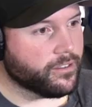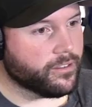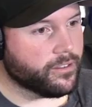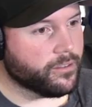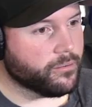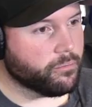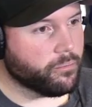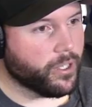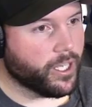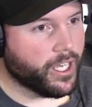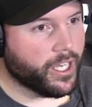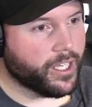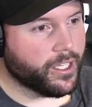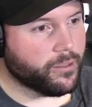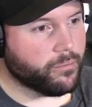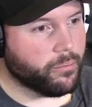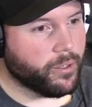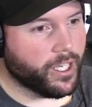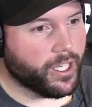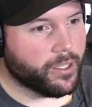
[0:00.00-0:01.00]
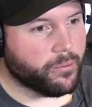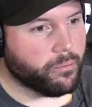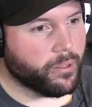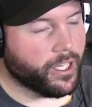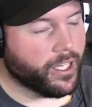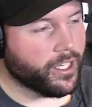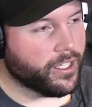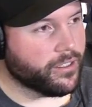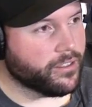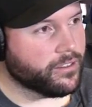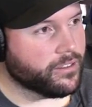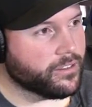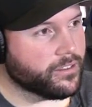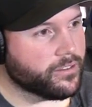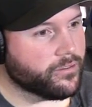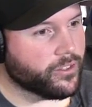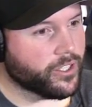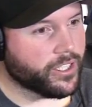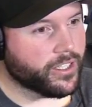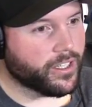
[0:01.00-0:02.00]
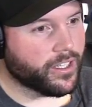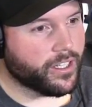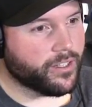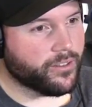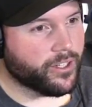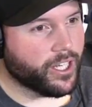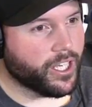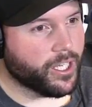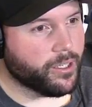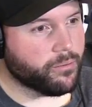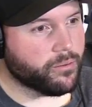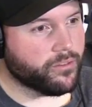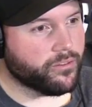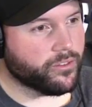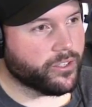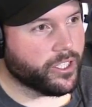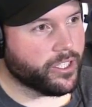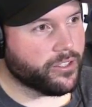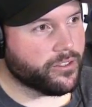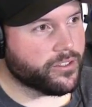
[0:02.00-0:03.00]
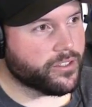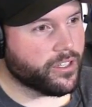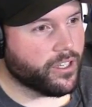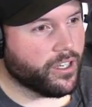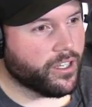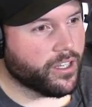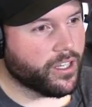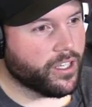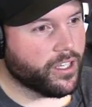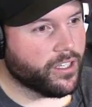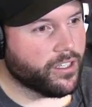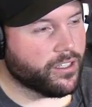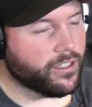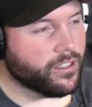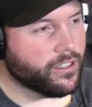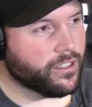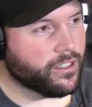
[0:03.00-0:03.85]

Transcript: missed for bad, strike bad, two. Bad, bad, bad. Forget that ever happened. Forget you saw that.